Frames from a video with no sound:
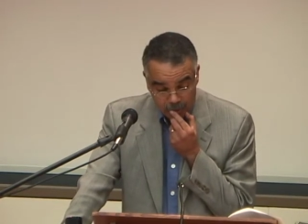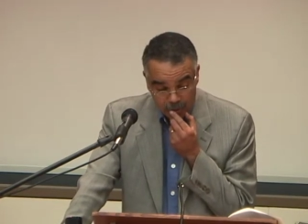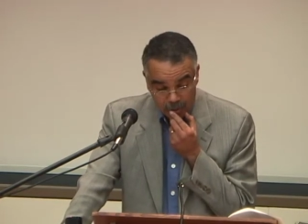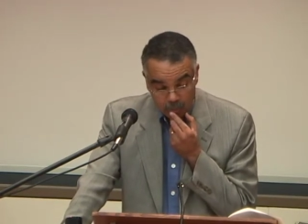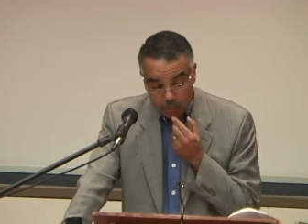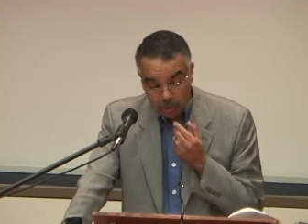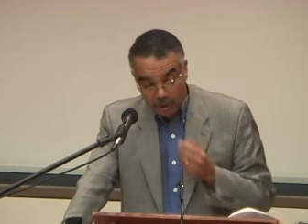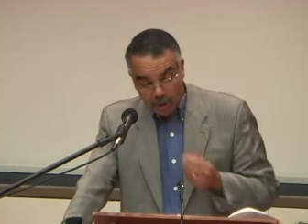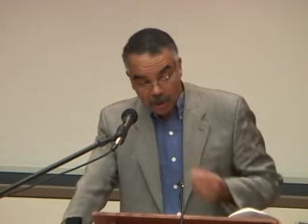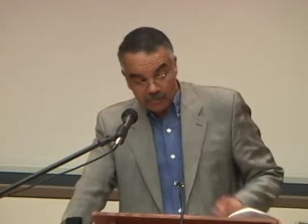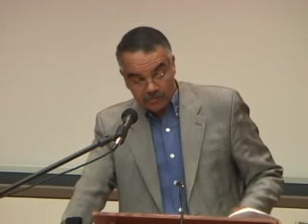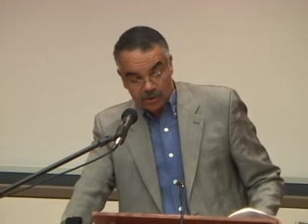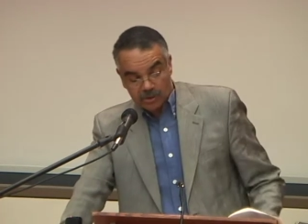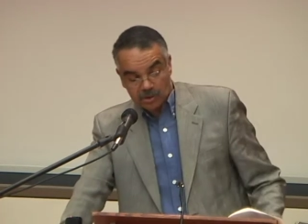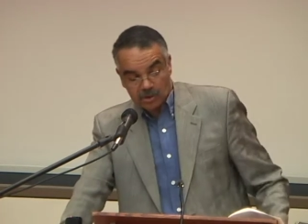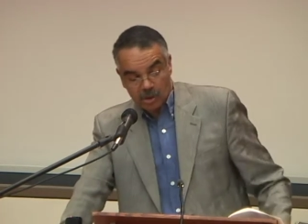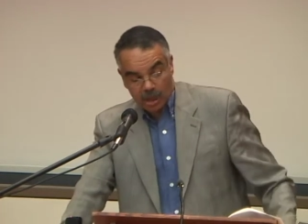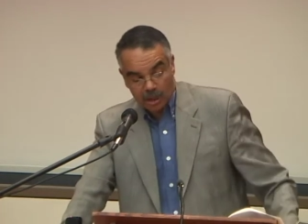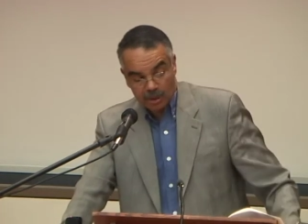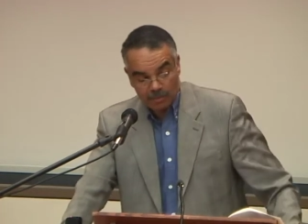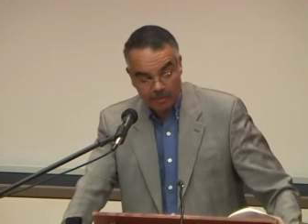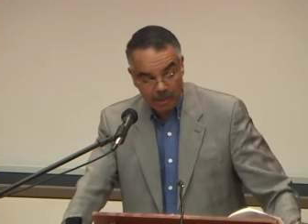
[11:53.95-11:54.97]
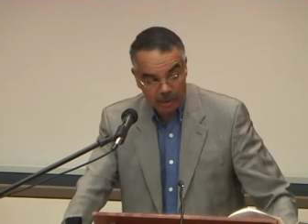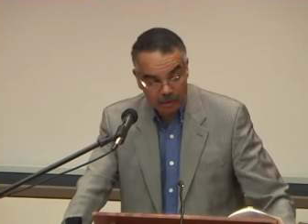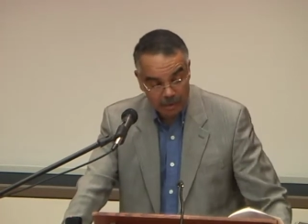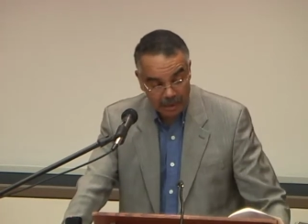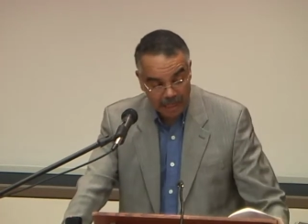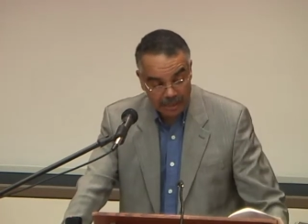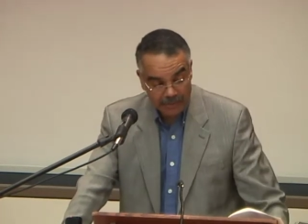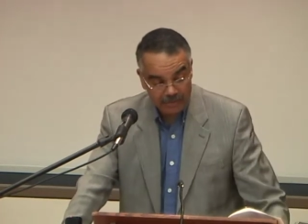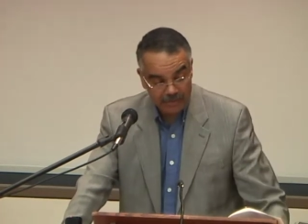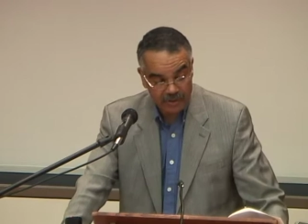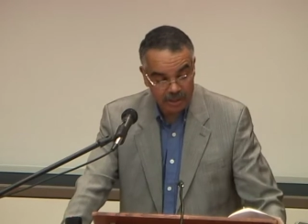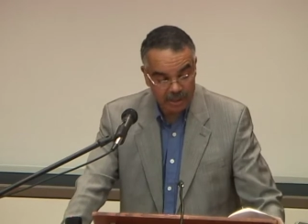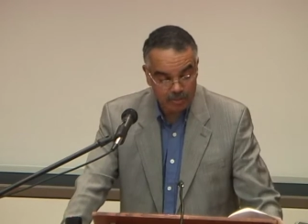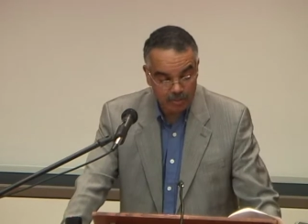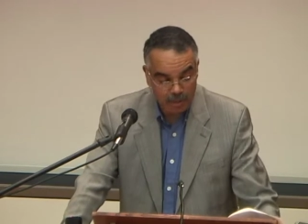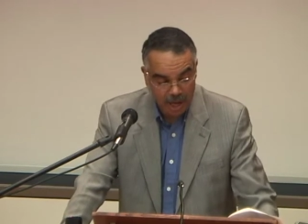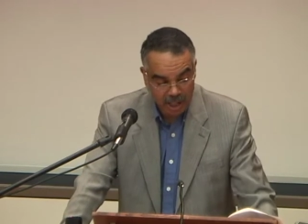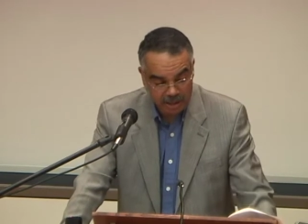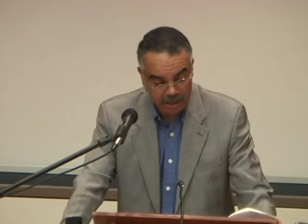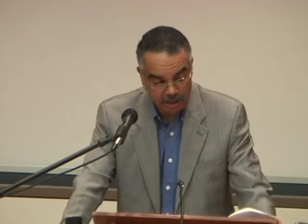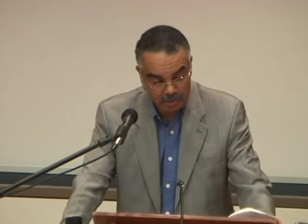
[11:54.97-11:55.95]
We often talk about life and its
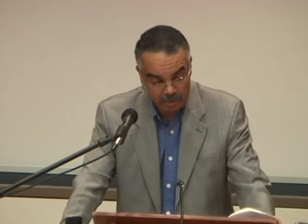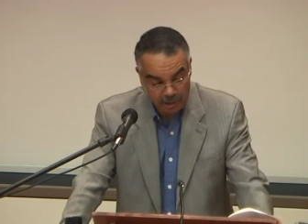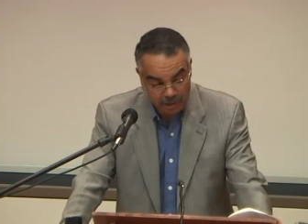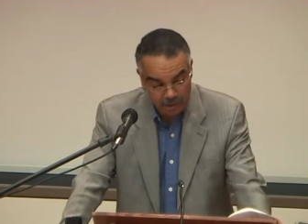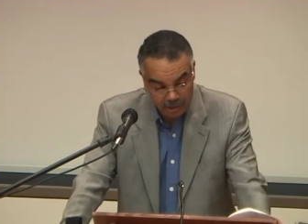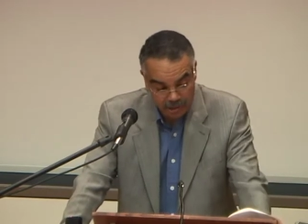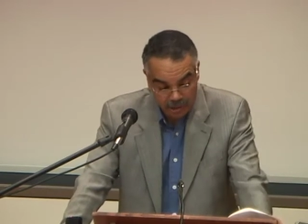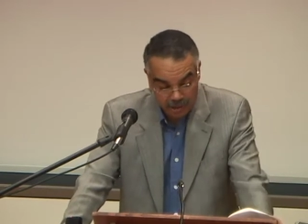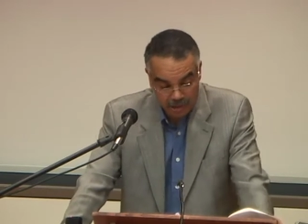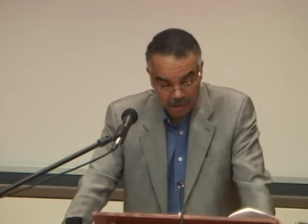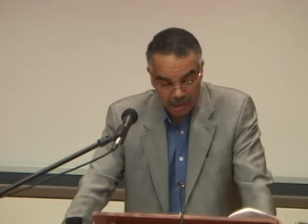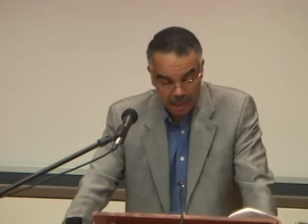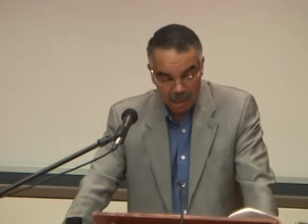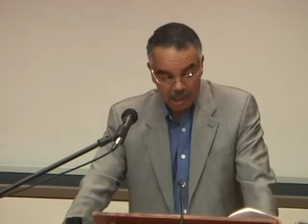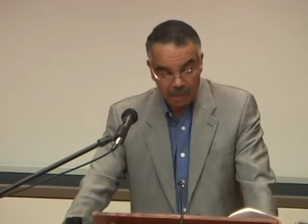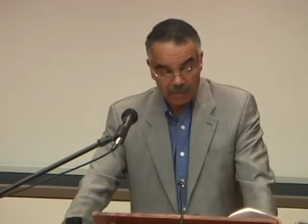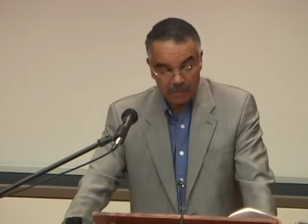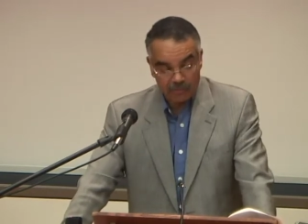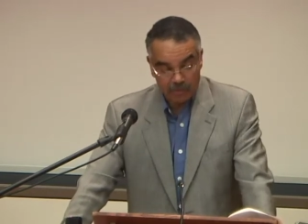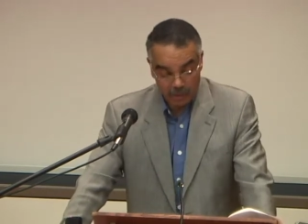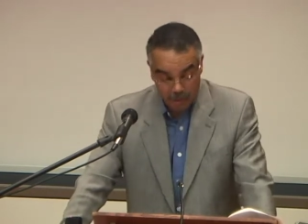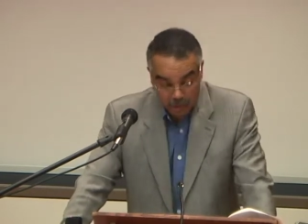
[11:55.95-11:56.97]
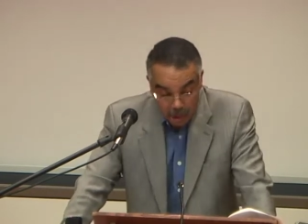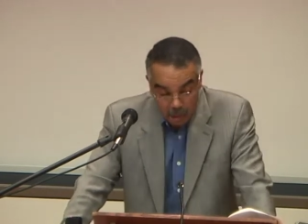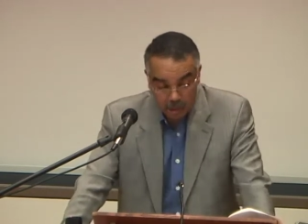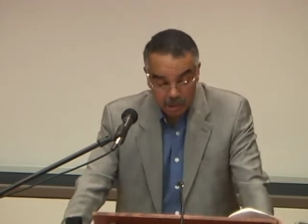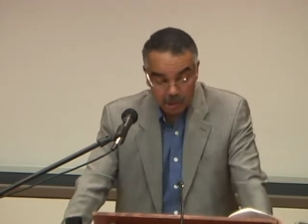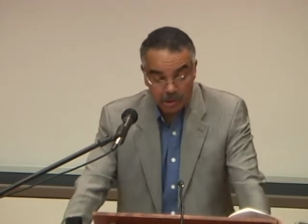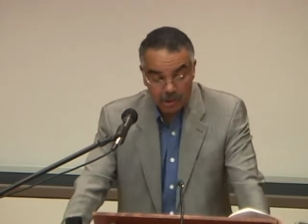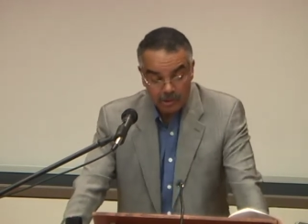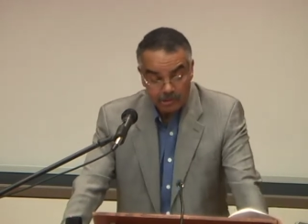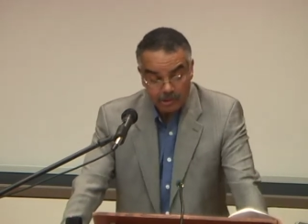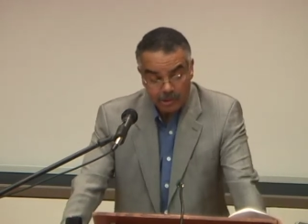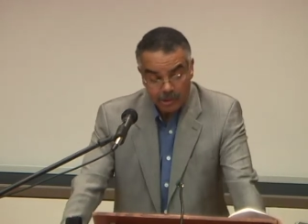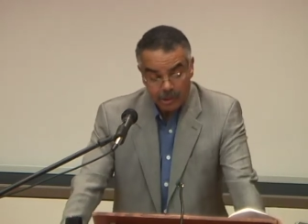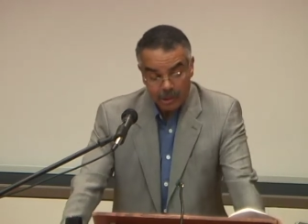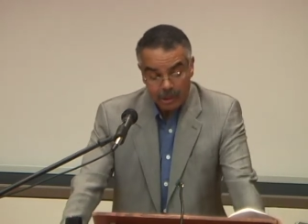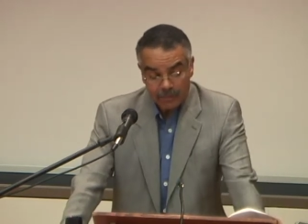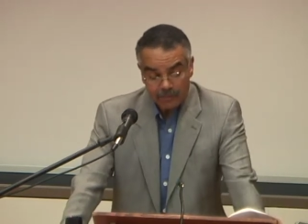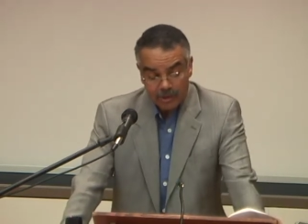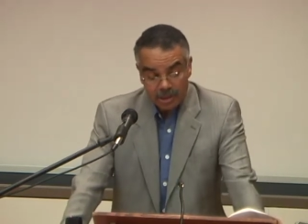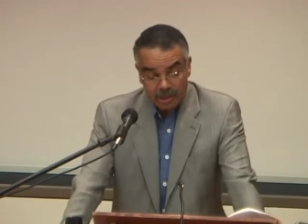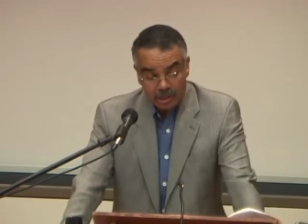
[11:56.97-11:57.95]
possibilities. For those of,
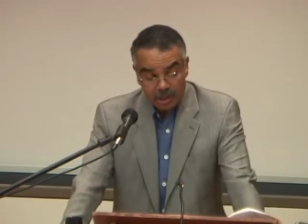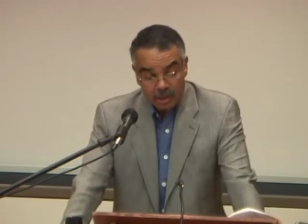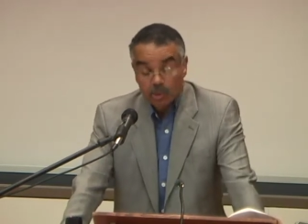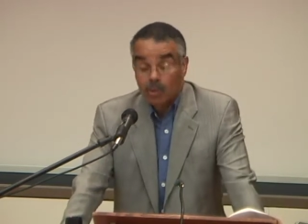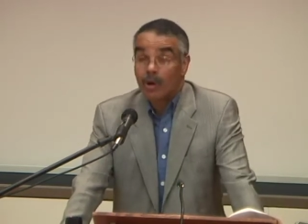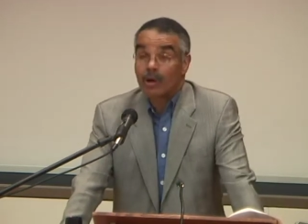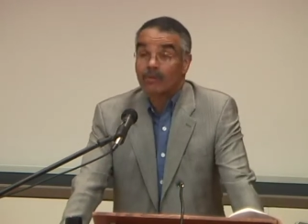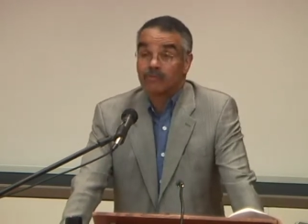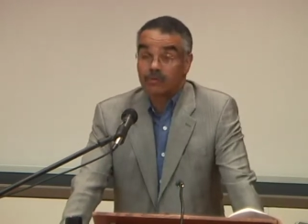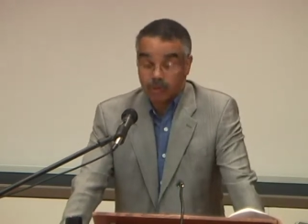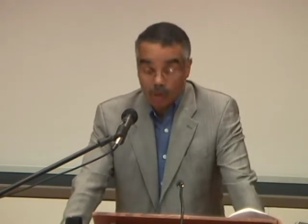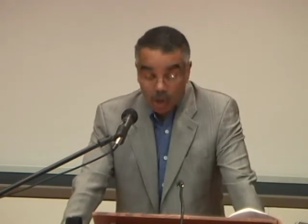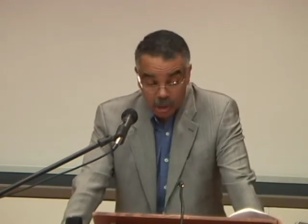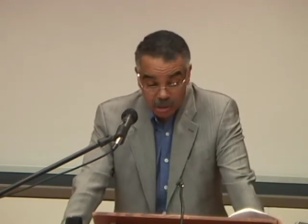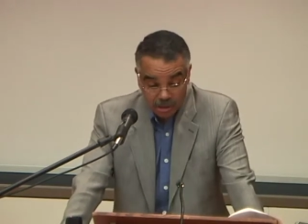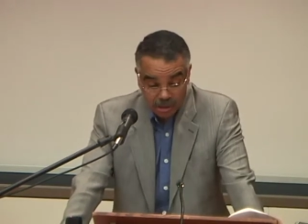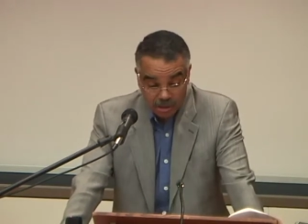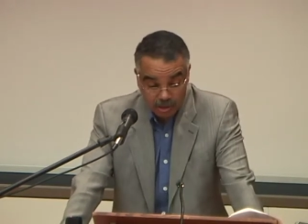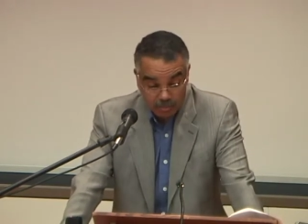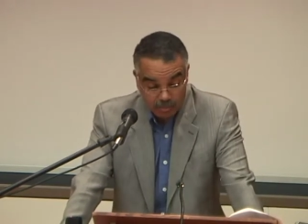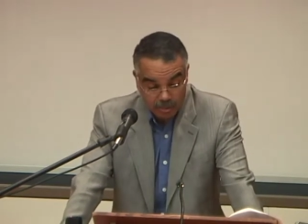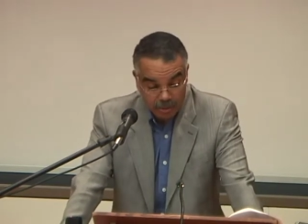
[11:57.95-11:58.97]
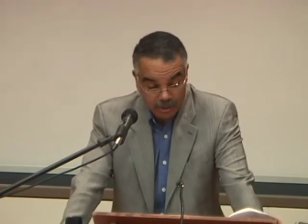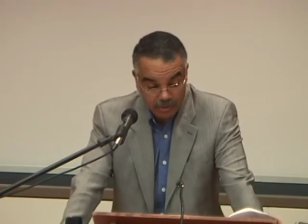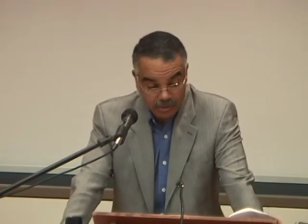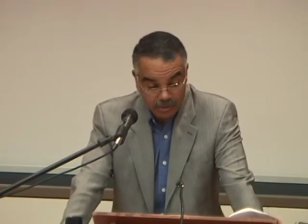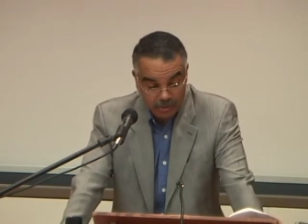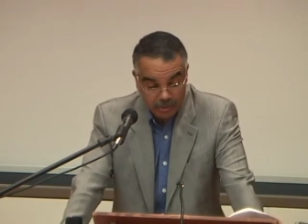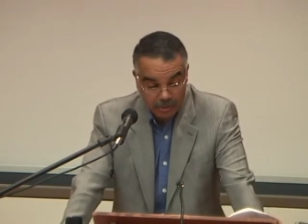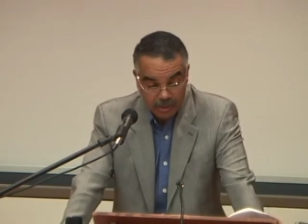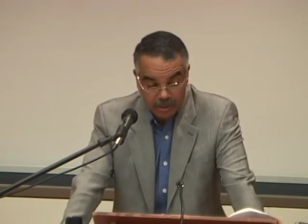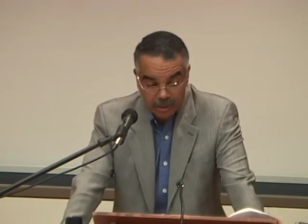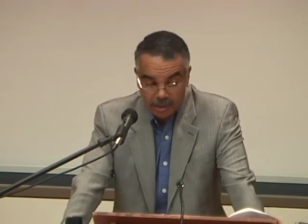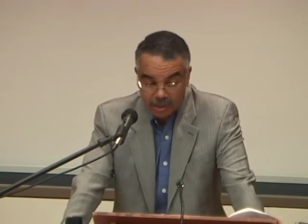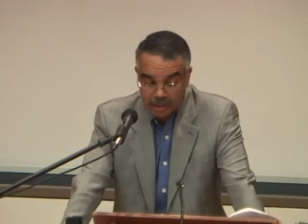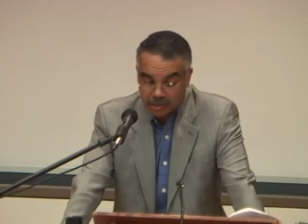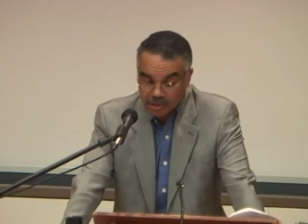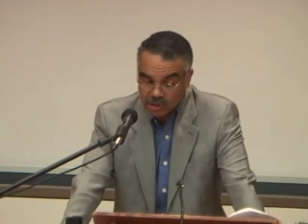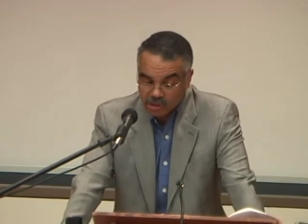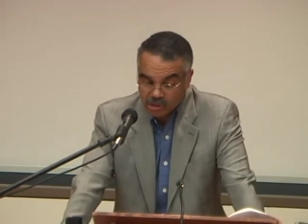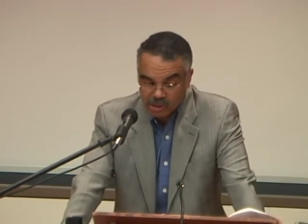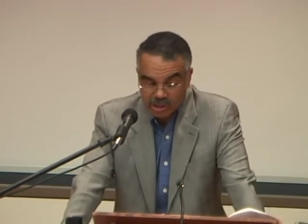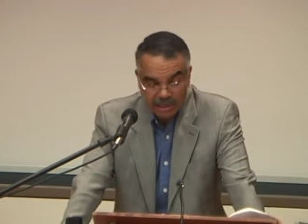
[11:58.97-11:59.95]
of us who have lost a brother,
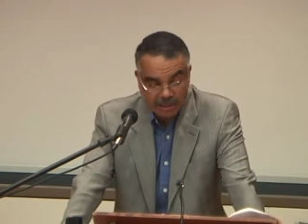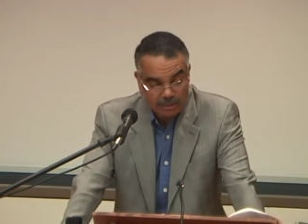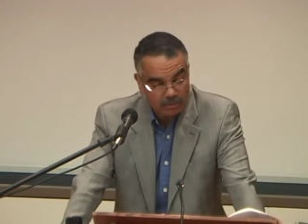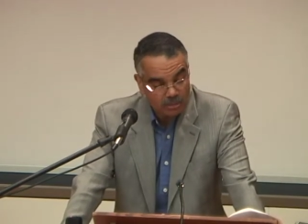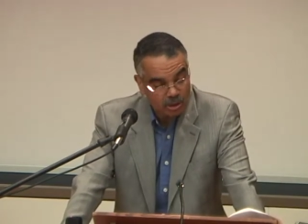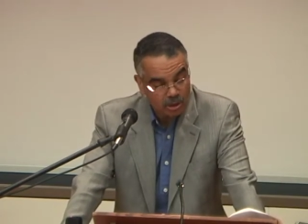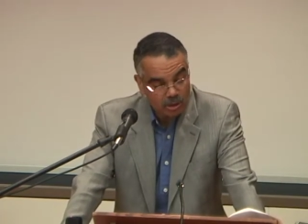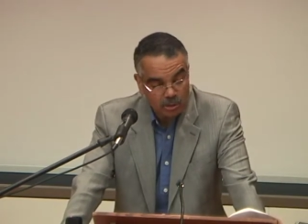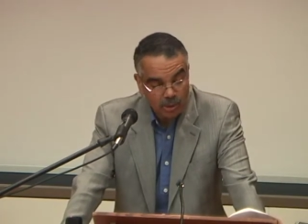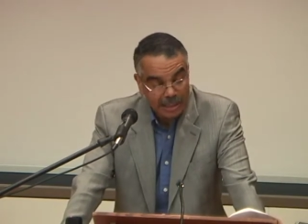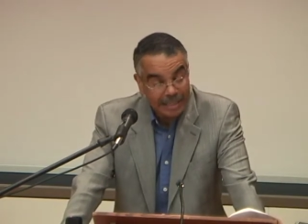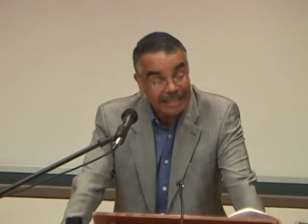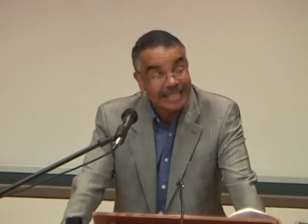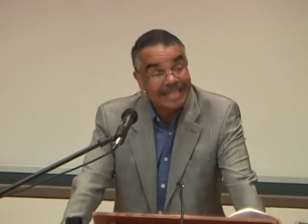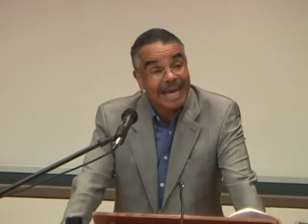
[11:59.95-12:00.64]
there seems a great